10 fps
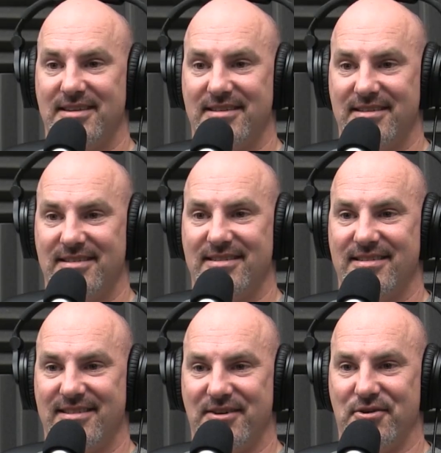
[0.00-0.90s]
Oh yeah.
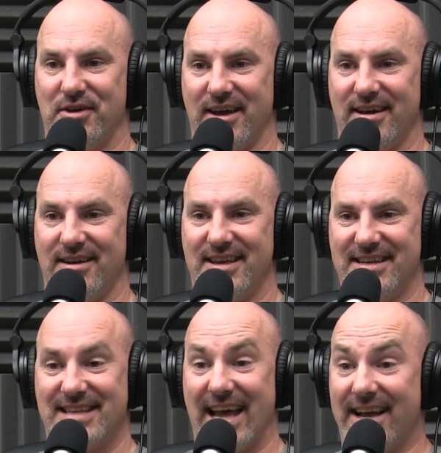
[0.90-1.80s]
Oh yeah.
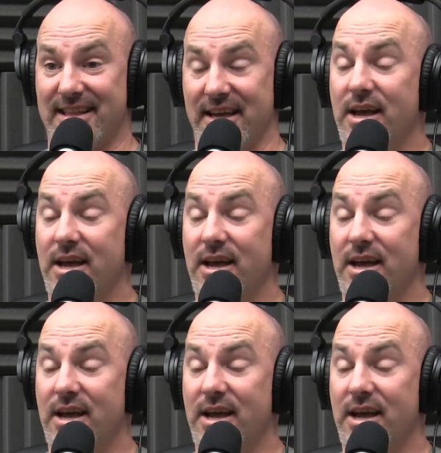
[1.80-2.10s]
Exactly.